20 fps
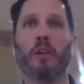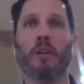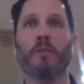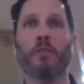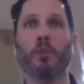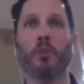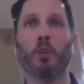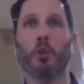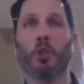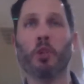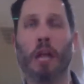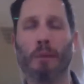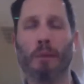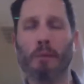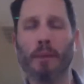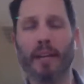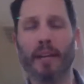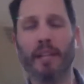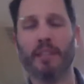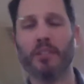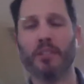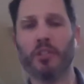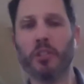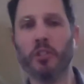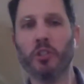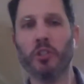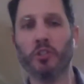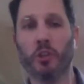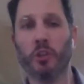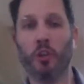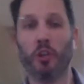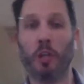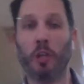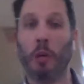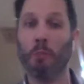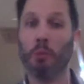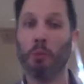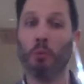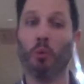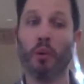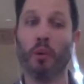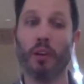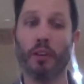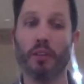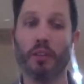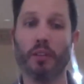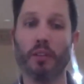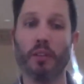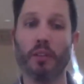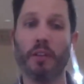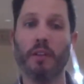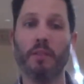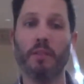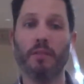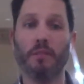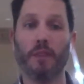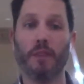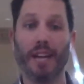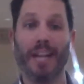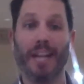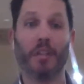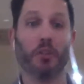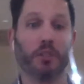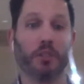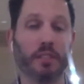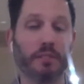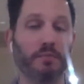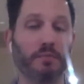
you should not be making decisions that you're not comfortable with financially.